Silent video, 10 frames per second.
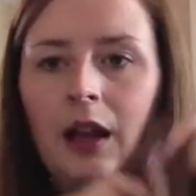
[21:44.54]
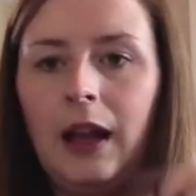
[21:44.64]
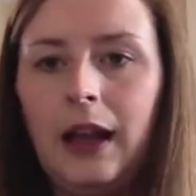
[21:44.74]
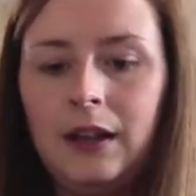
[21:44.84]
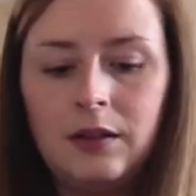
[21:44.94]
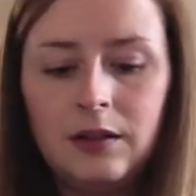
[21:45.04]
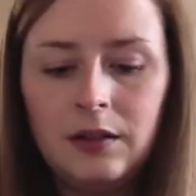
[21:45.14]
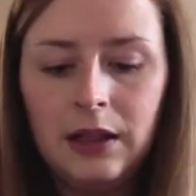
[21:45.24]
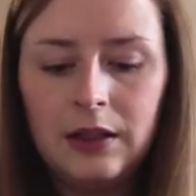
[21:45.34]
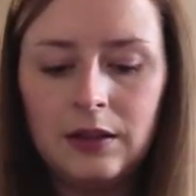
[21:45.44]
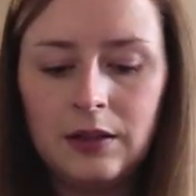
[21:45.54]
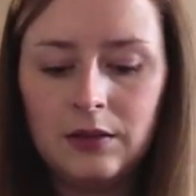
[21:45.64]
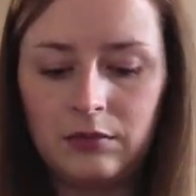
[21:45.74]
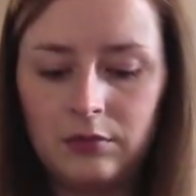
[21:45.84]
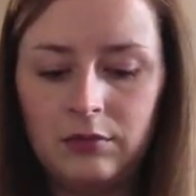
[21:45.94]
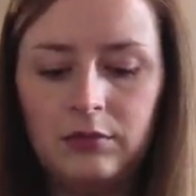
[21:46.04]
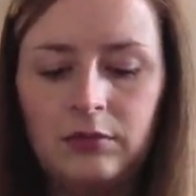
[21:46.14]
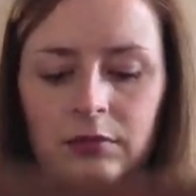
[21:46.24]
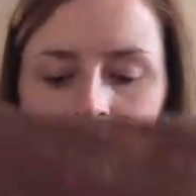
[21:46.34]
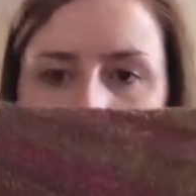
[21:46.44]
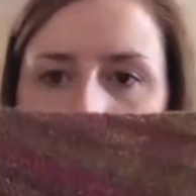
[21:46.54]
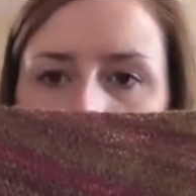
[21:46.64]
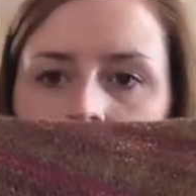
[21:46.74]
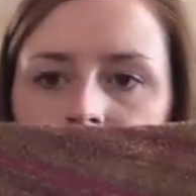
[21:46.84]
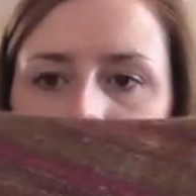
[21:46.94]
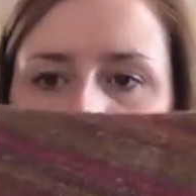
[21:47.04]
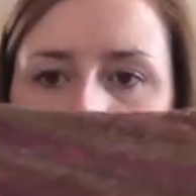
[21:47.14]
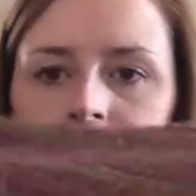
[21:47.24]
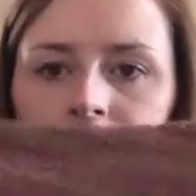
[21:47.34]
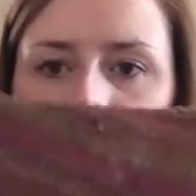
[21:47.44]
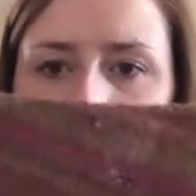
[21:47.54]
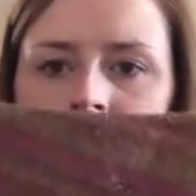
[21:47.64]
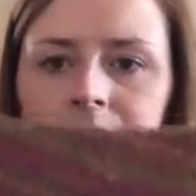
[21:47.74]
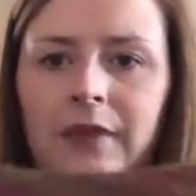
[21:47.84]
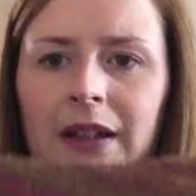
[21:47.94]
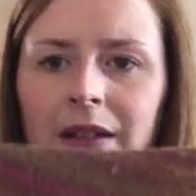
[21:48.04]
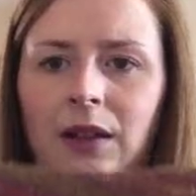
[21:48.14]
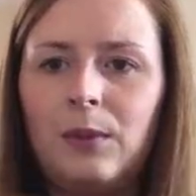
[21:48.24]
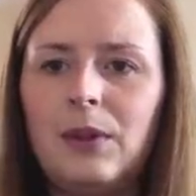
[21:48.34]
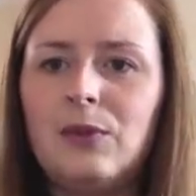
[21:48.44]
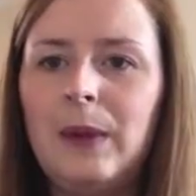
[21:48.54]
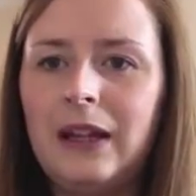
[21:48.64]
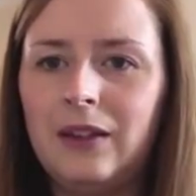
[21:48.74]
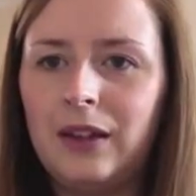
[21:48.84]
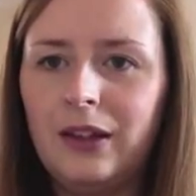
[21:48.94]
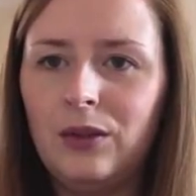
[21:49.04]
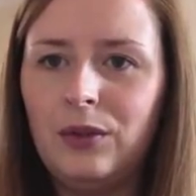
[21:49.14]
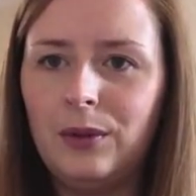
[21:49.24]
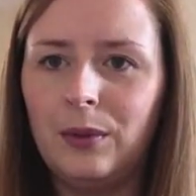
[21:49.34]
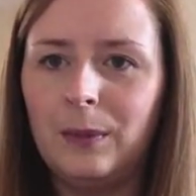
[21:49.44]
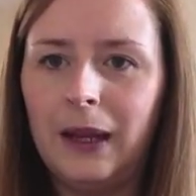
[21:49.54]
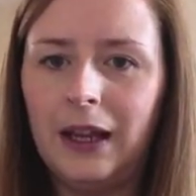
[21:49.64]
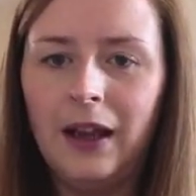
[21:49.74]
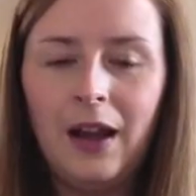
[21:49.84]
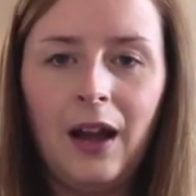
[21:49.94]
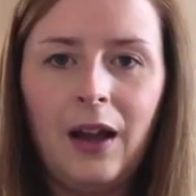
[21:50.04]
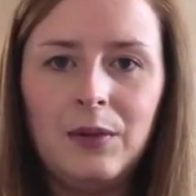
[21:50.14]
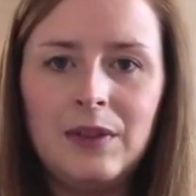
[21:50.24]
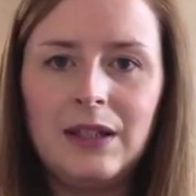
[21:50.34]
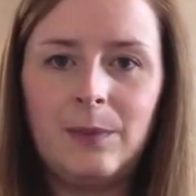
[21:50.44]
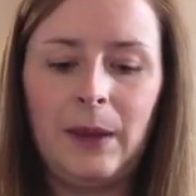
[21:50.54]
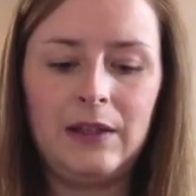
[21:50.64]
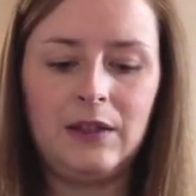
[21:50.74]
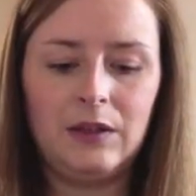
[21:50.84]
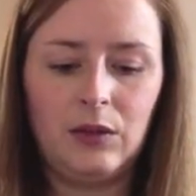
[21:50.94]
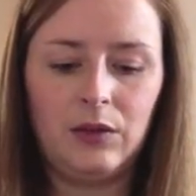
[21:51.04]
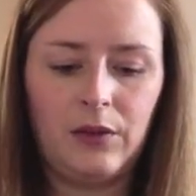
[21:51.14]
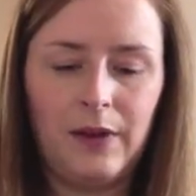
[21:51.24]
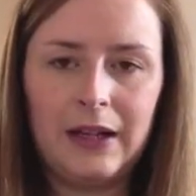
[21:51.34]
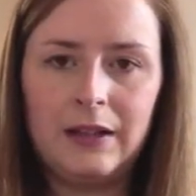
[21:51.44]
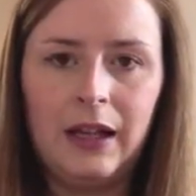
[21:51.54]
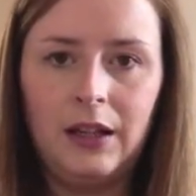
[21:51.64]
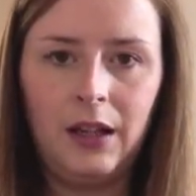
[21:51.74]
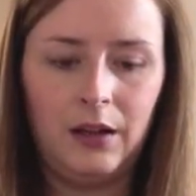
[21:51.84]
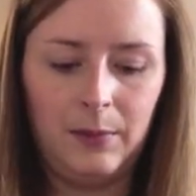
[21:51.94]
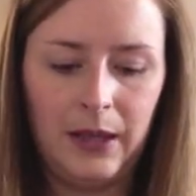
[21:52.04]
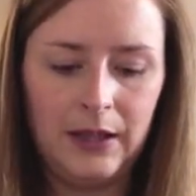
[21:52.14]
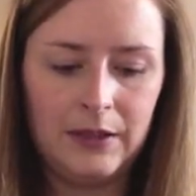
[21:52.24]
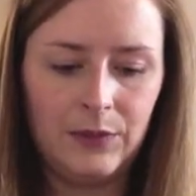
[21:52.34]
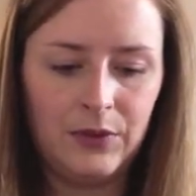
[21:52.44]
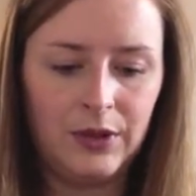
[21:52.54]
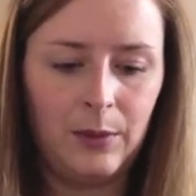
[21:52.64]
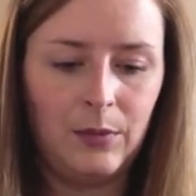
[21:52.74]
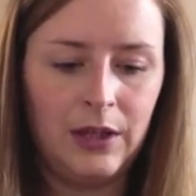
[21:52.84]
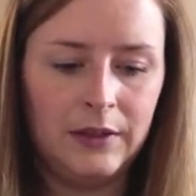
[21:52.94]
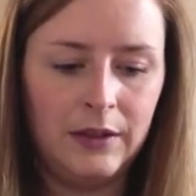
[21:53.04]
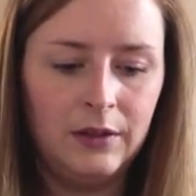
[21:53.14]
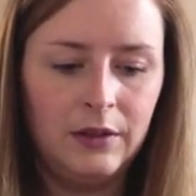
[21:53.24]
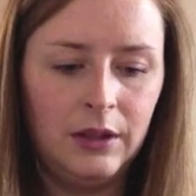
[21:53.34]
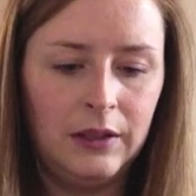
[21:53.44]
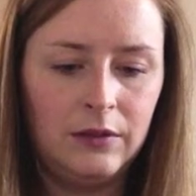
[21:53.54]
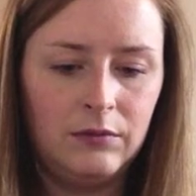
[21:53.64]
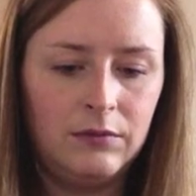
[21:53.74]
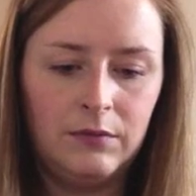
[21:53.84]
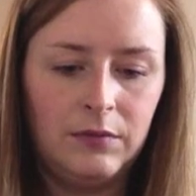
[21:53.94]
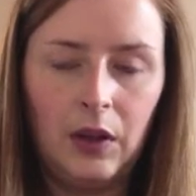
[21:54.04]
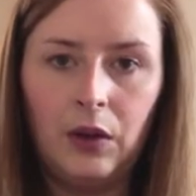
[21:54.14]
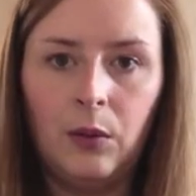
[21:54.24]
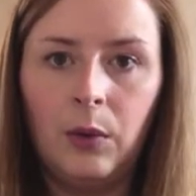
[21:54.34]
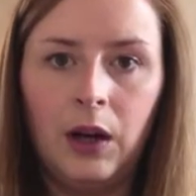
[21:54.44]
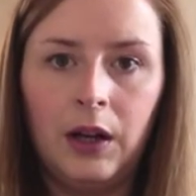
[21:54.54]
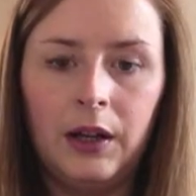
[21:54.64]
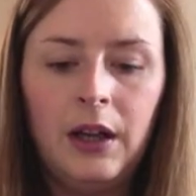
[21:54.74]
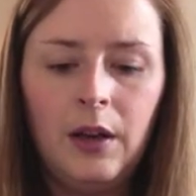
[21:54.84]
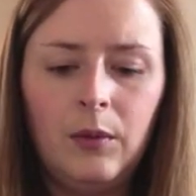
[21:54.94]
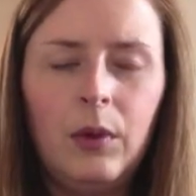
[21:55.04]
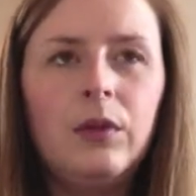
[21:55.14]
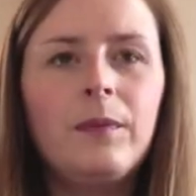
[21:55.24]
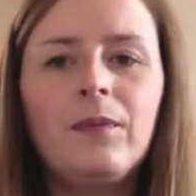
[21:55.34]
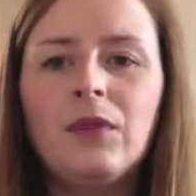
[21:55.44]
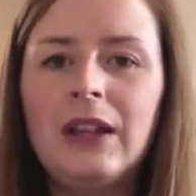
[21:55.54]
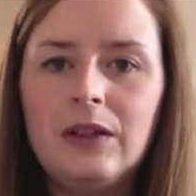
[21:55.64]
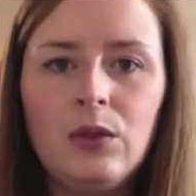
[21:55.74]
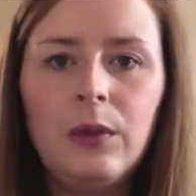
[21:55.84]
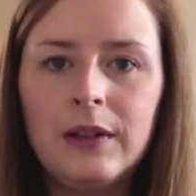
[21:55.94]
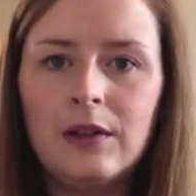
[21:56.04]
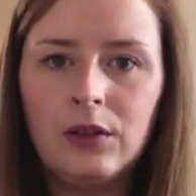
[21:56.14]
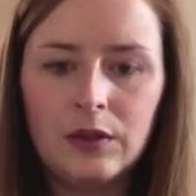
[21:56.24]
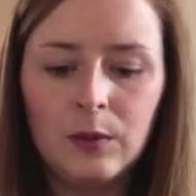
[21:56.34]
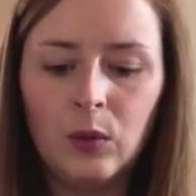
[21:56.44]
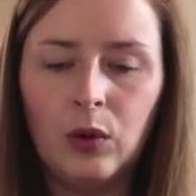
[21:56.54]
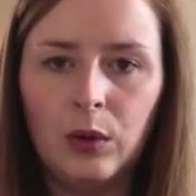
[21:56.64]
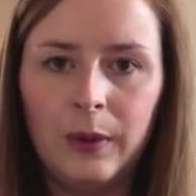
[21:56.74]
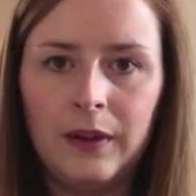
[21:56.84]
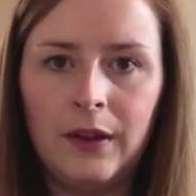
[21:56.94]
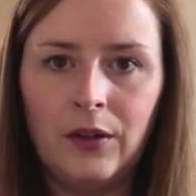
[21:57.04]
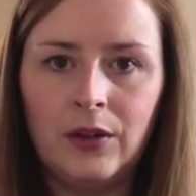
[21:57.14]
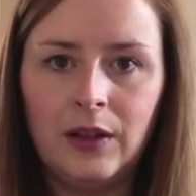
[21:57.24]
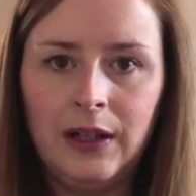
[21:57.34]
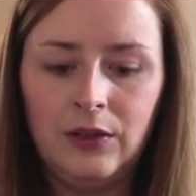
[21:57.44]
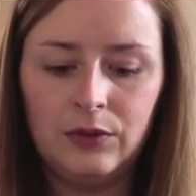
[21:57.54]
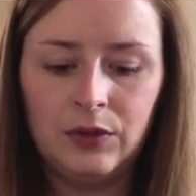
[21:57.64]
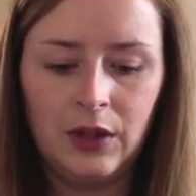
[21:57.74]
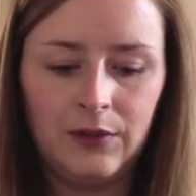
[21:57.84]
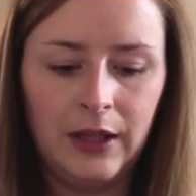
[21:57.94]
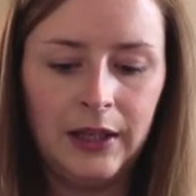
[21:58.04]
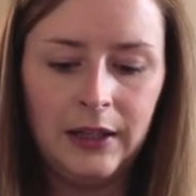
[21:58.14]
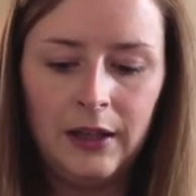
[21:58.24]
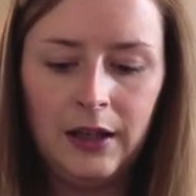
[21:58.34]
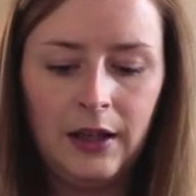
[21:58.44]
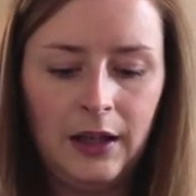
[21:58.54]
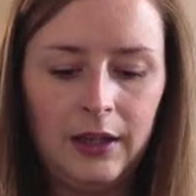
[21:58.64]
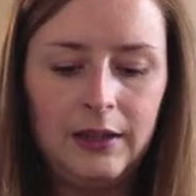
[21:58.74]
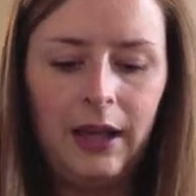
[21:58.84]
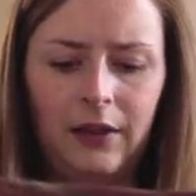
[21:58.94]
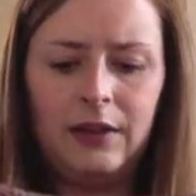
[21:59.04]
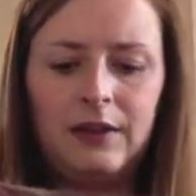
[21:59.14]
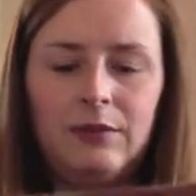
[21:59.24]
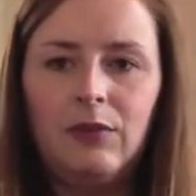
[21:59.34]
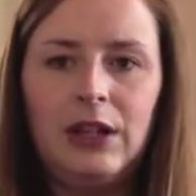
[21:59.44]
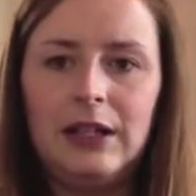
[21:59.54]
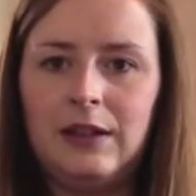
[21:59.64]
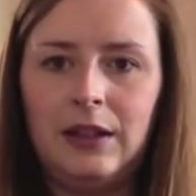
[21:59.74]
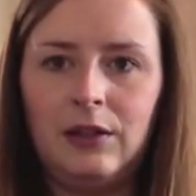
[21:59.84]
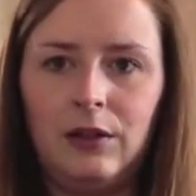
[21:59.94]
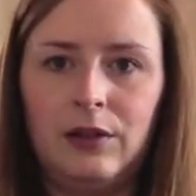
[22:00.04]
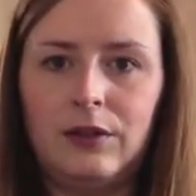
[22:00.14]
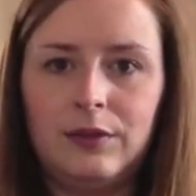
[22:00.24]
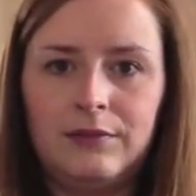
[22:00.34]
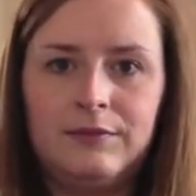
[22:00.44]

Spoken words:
and it's huge. It's so much bigger than I thought it would be. I was expecting sort of a rectangular piece for some reason. I don't know why. Well, things always look smaller when they're on the needles, don't they? And yeah, this really didn't look